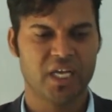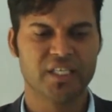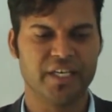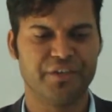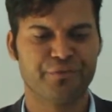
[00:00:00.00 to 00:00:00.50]

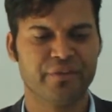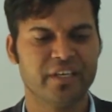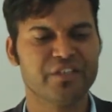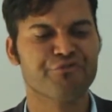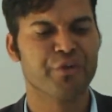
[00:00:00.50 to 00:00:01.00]
Isn't it?
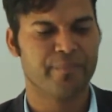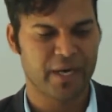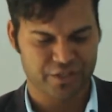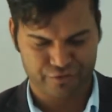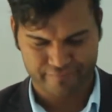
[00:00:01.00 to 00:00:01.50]

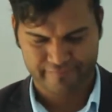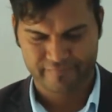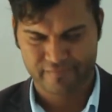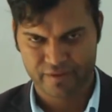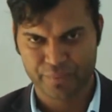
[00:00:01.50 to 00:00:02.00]
Stigmas,
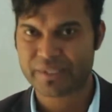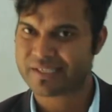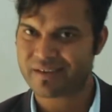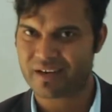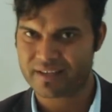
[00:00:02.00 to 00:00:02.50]
which
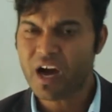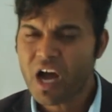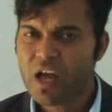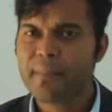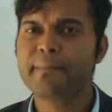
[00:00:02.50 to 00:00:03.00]
is called
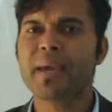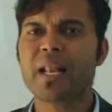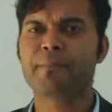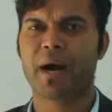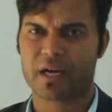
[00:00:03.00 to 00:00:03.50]
the
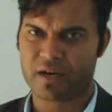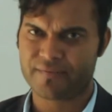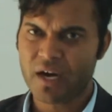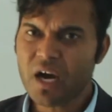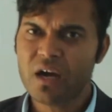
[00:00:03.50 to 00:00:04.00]
male part
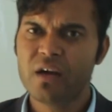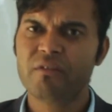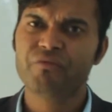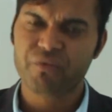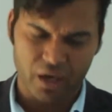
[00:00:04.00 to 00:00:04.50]
of a
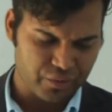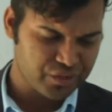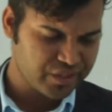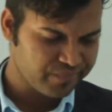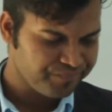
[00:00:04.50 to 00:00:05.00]

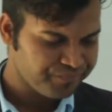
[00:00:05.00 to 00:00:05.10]
flowers.